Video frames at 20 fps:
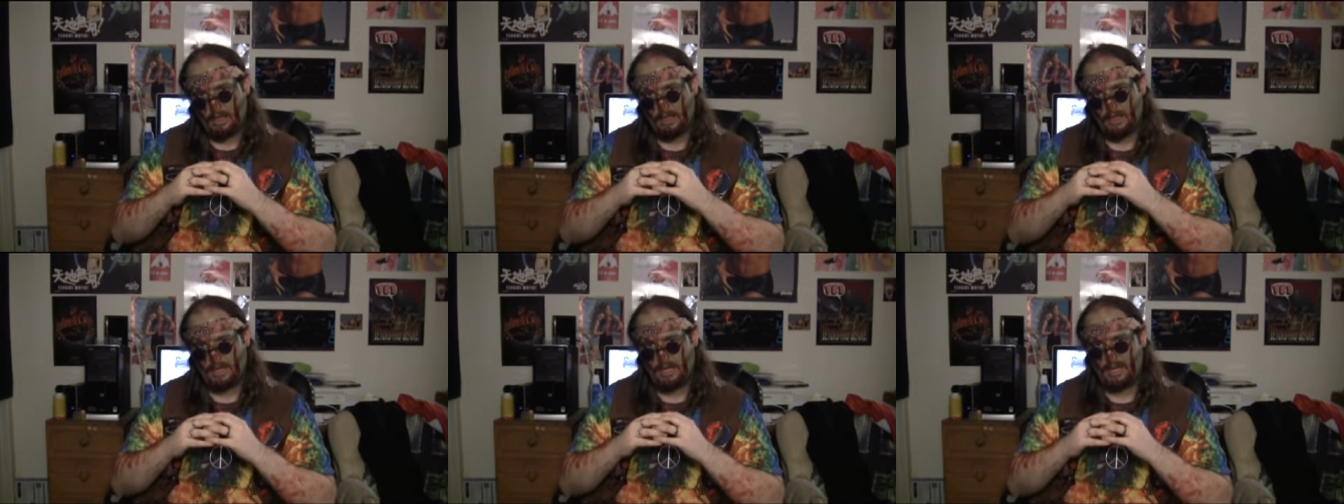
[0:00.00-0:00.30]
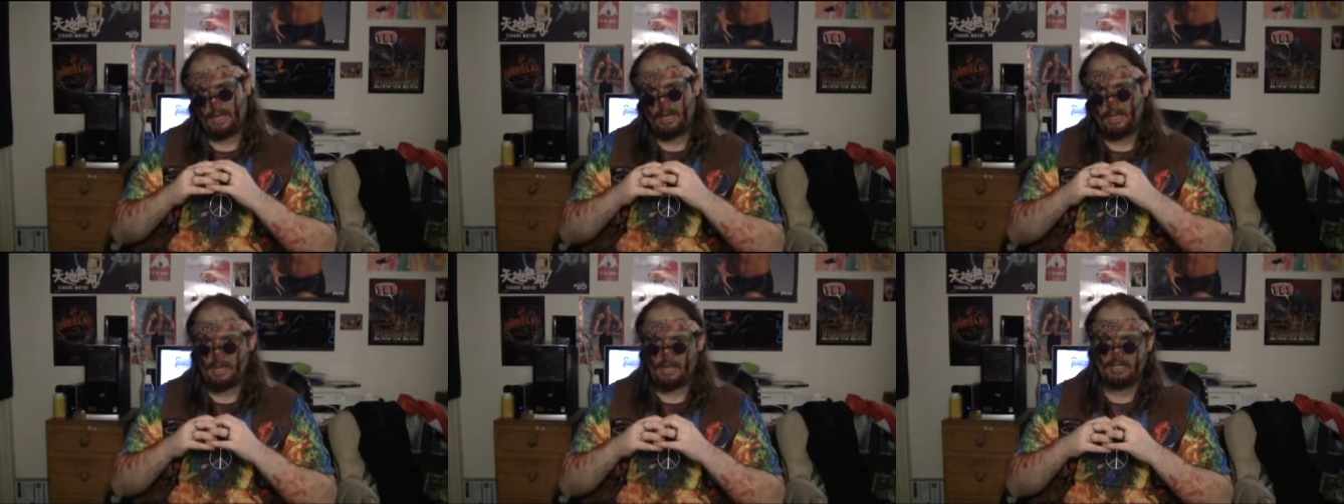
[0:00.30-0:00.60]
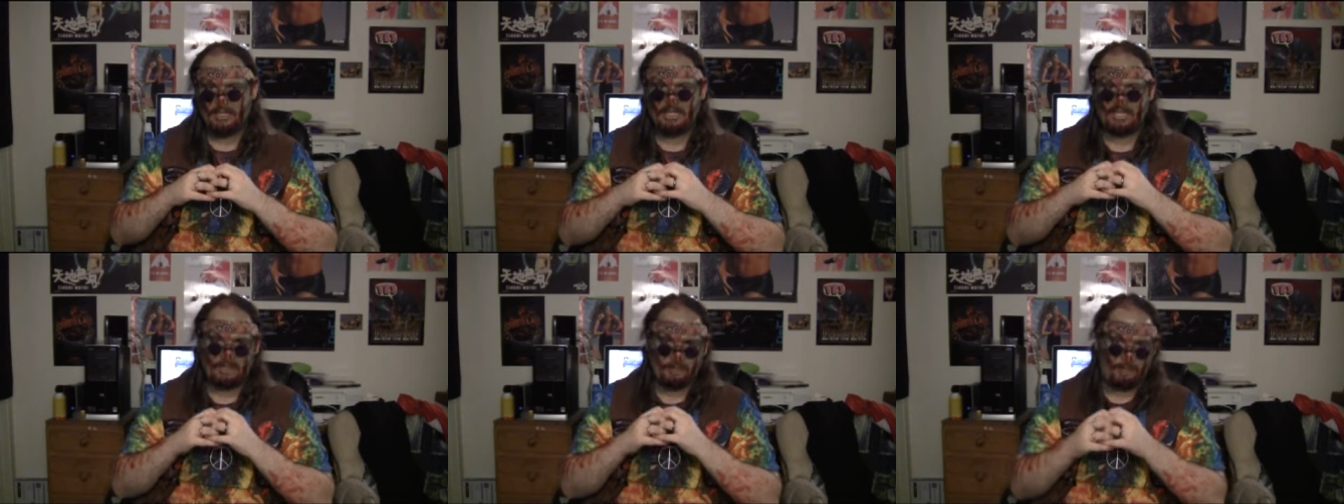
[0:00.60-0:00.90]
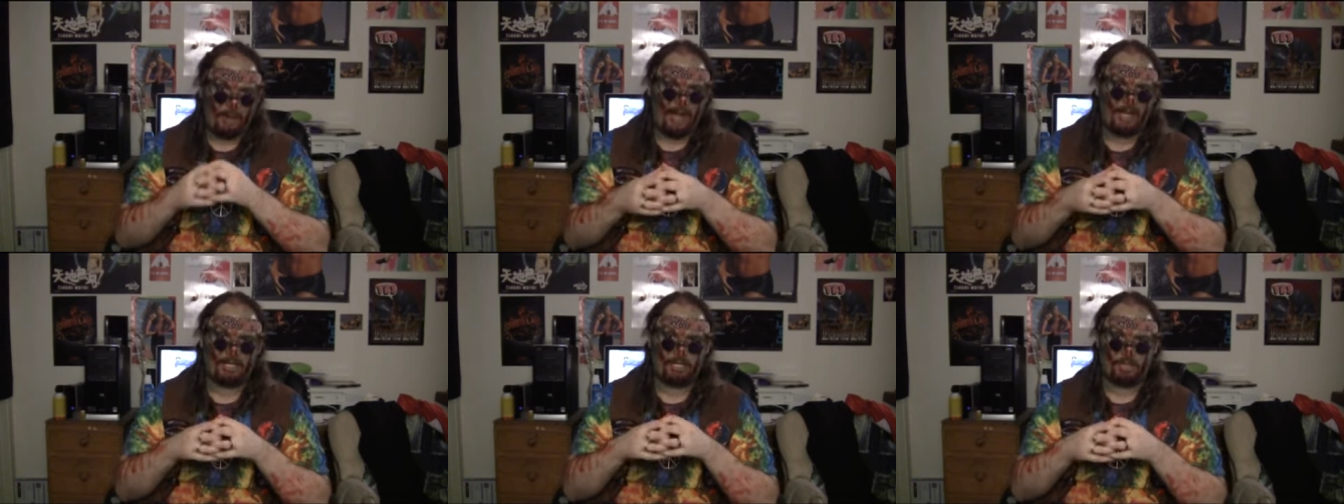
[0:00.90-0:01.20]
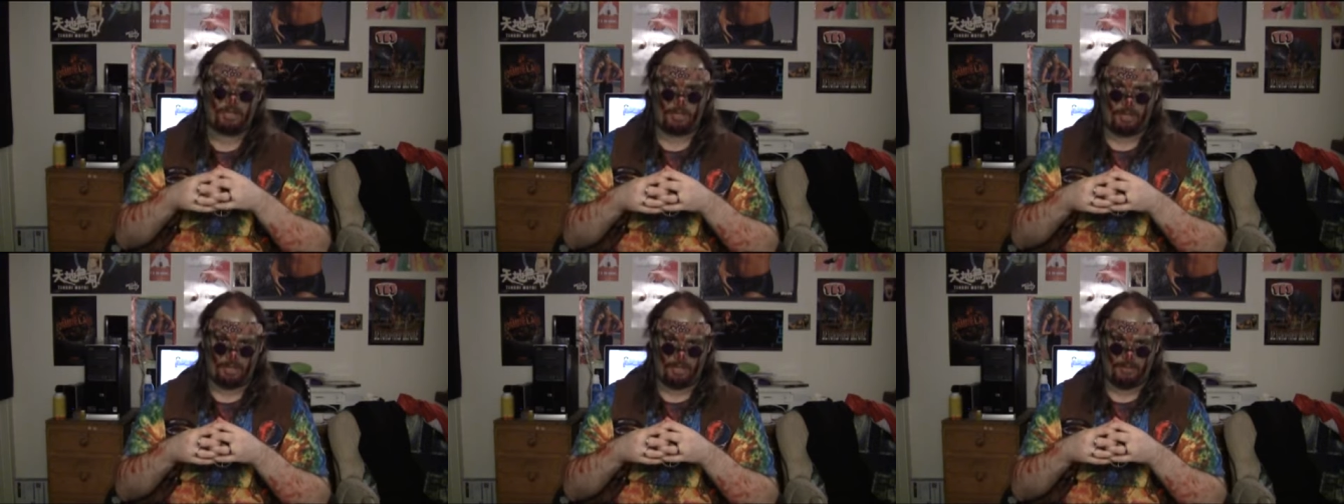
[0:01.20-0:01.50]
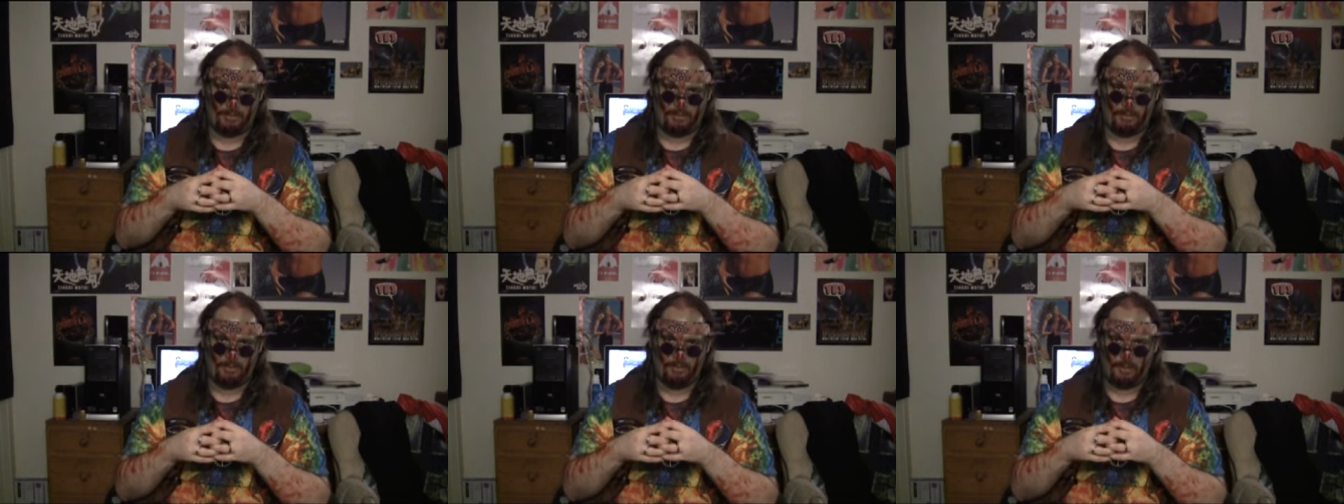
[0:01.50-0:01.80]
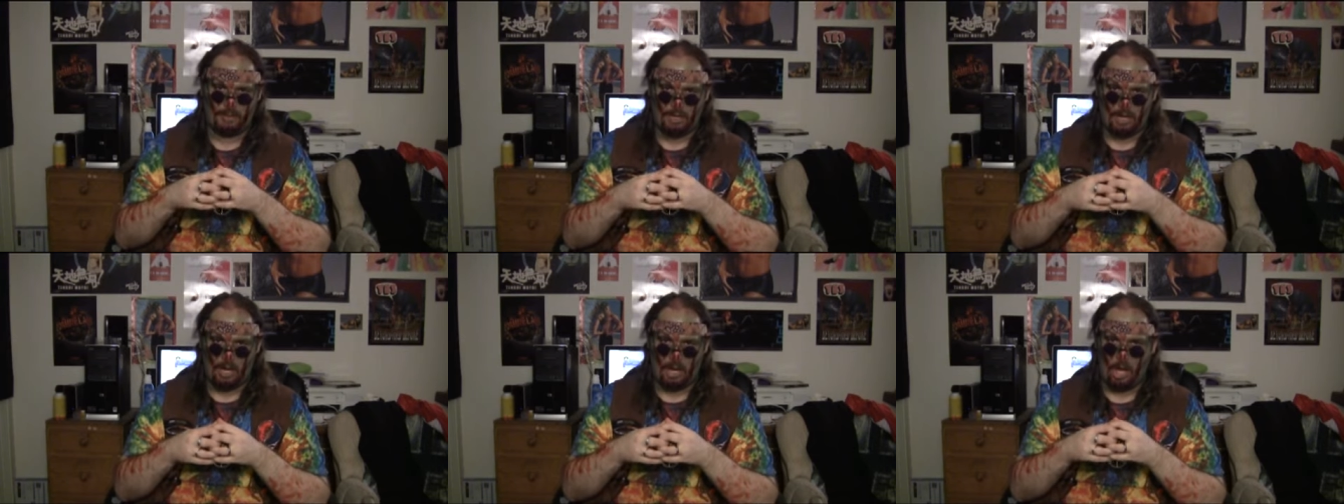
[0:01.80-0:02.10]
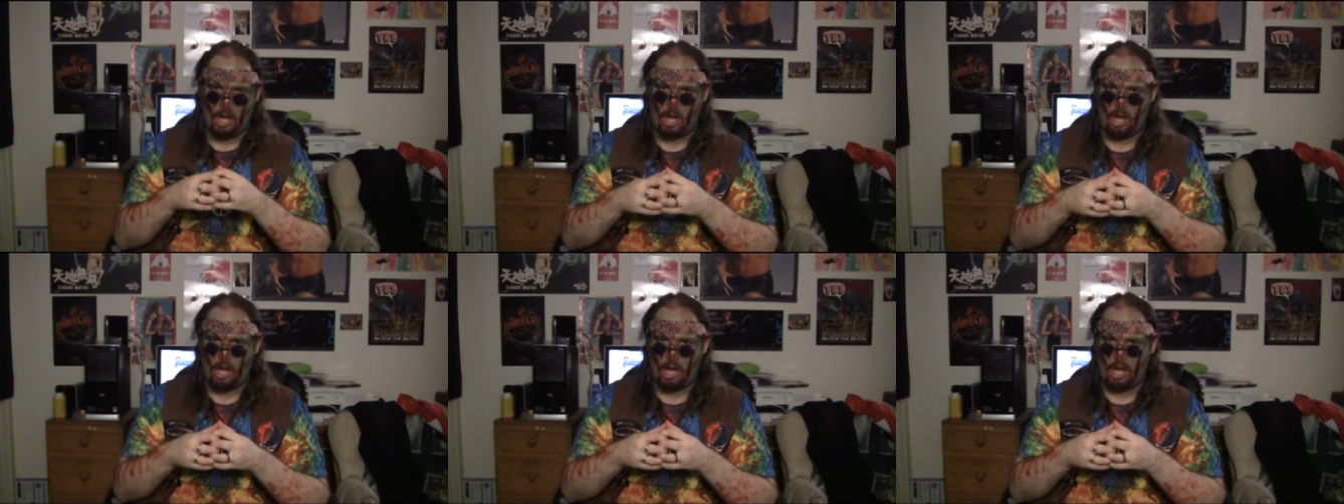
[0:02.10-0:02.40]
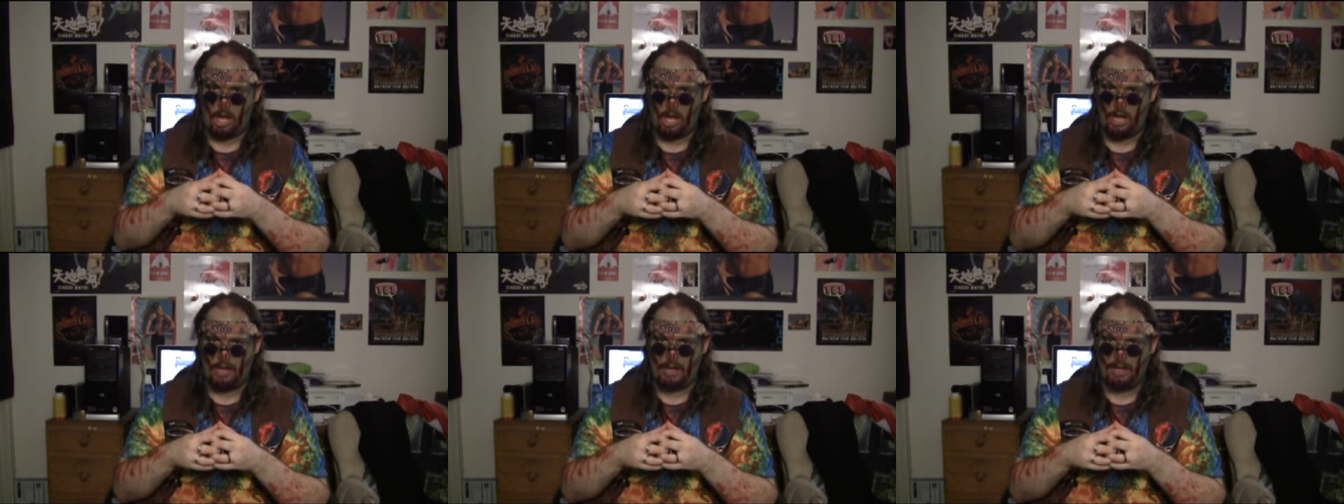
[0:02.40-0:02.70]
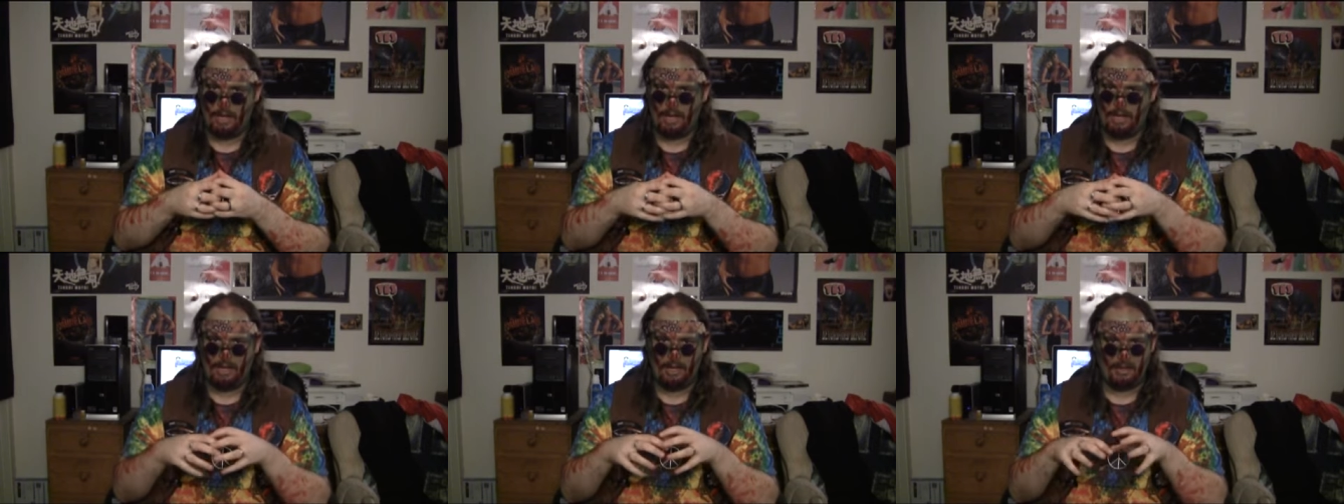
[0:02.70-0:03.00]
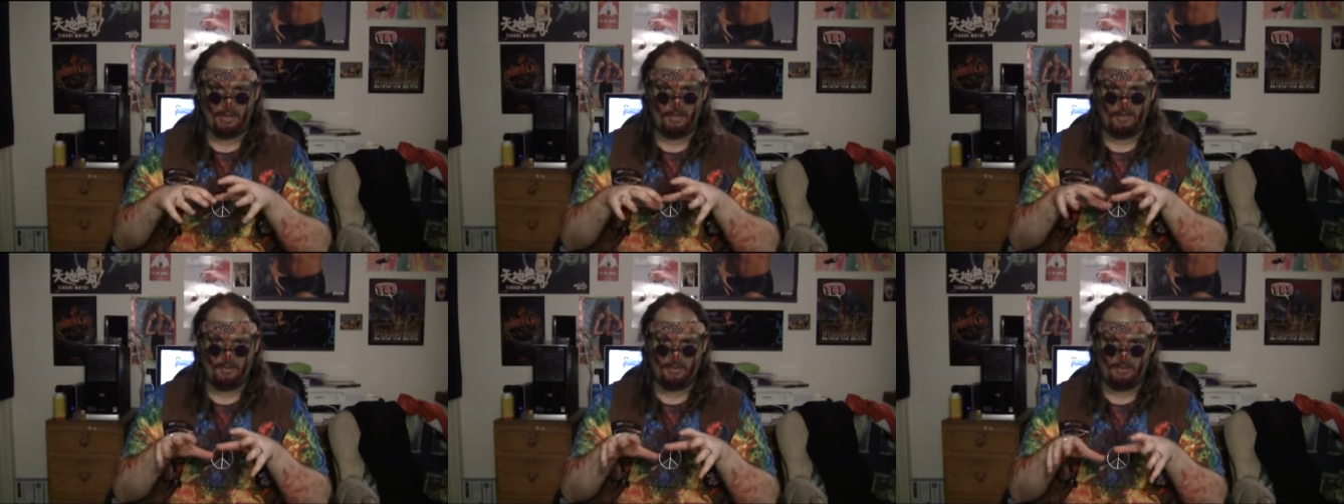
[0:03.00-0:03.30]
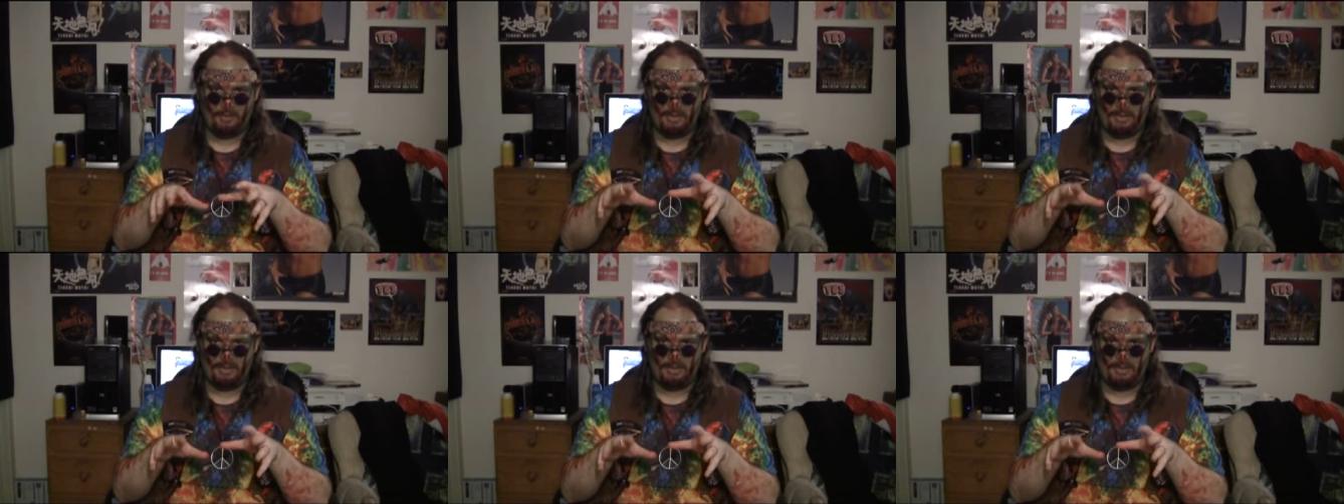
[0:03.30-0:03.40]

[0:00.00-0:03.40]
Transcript: The special on uh,